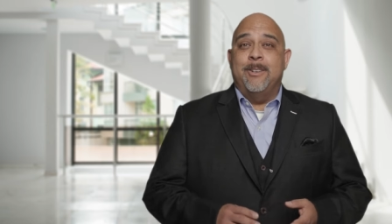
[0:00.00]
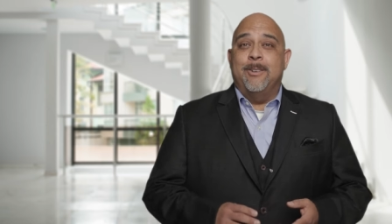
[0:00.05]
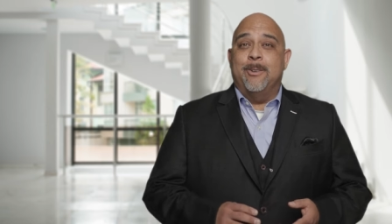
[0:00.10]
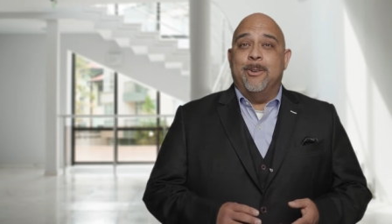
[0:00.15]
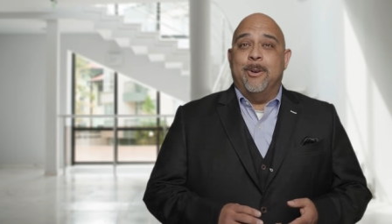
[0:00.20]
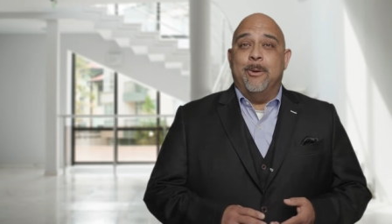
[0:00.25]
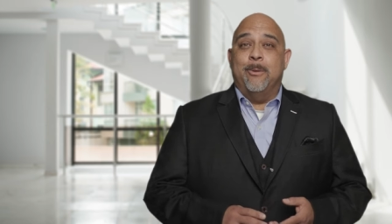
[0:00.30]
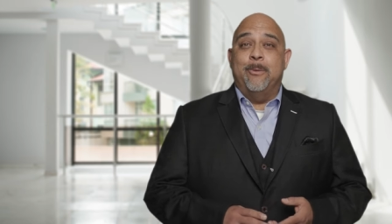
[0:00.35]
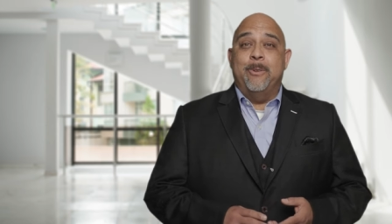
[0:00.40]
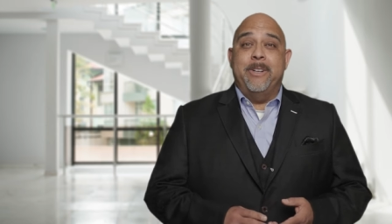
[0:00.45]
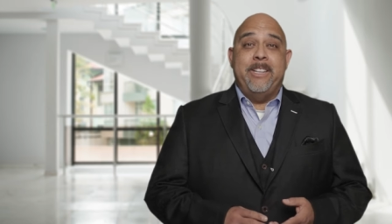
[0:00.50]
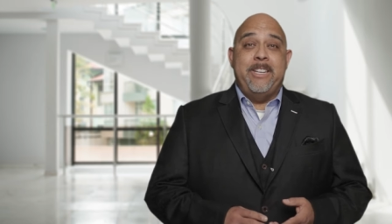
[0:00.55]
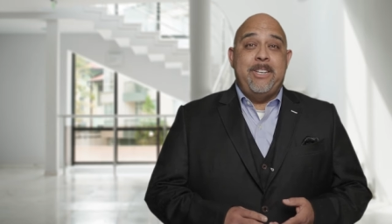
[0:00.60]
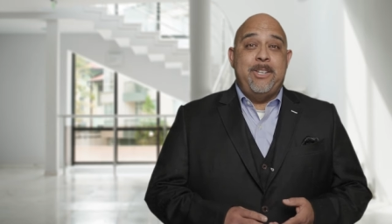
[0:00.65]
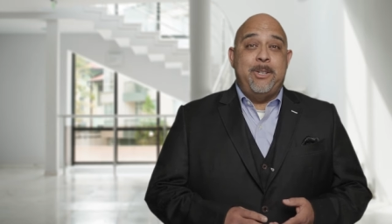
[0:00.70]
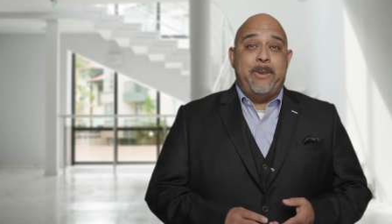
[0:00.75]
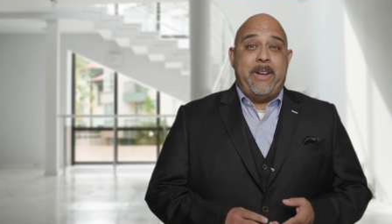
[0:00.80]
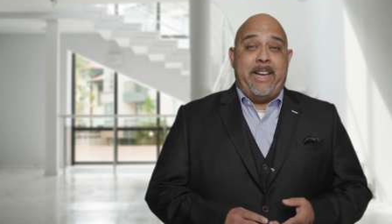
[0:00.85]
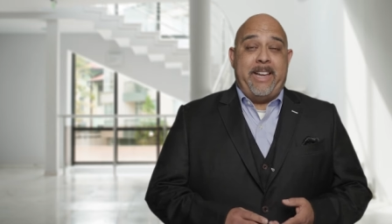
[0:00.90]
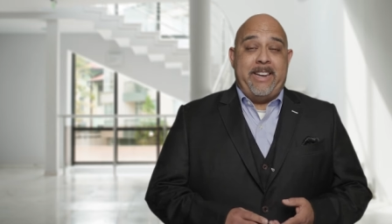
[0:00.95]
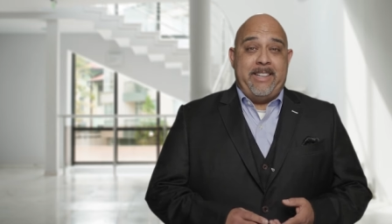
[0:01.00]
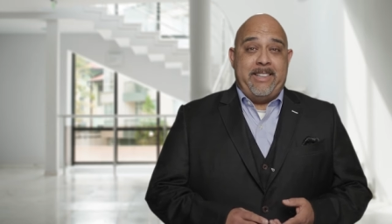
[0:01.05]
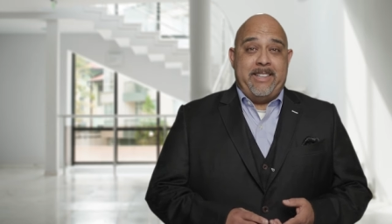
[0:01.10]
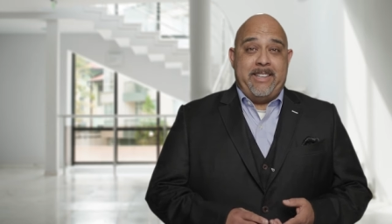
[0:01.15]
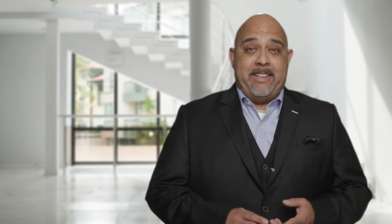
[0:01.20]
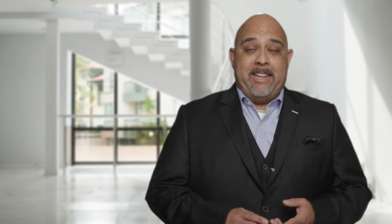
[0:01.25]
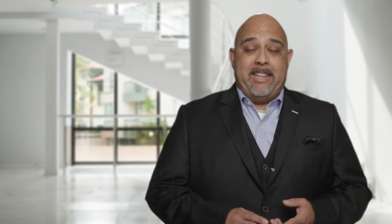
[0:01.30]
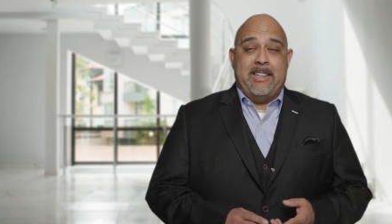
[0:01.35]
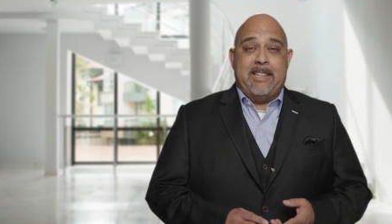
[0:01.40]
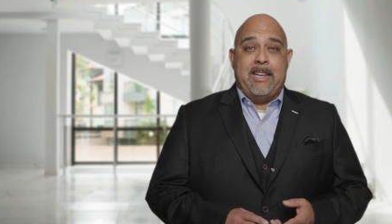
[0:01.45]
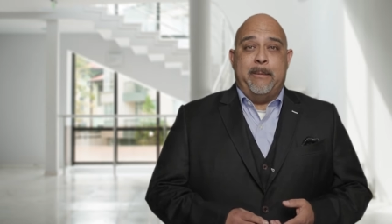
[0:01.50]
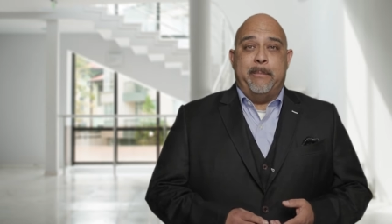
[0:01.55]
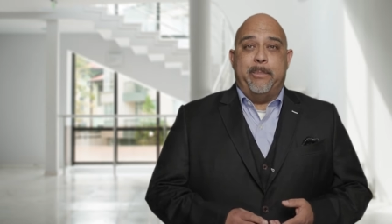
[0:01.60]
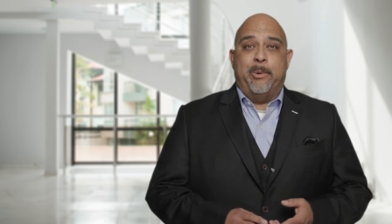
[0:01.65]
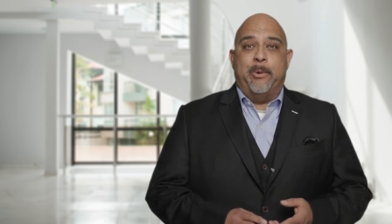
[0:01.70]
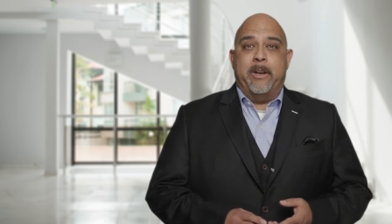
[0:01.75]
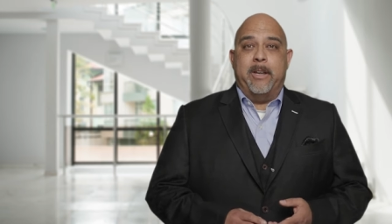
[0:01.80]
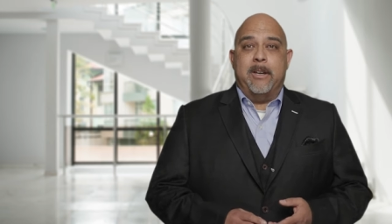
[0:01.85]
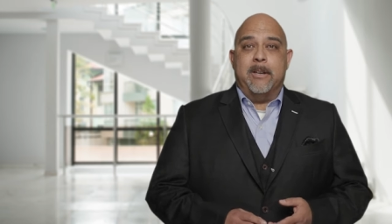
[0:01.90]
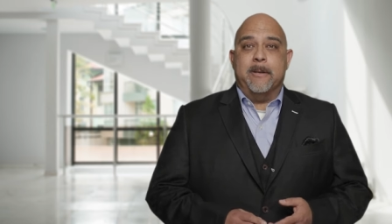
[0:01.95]
or really do anything at that
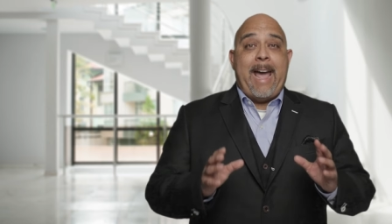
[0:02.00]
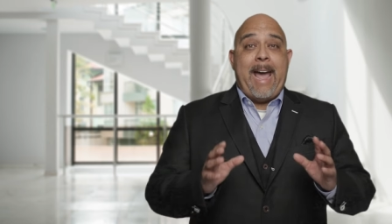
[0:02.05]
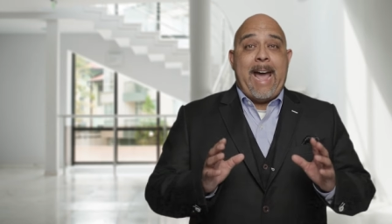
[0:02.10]
point.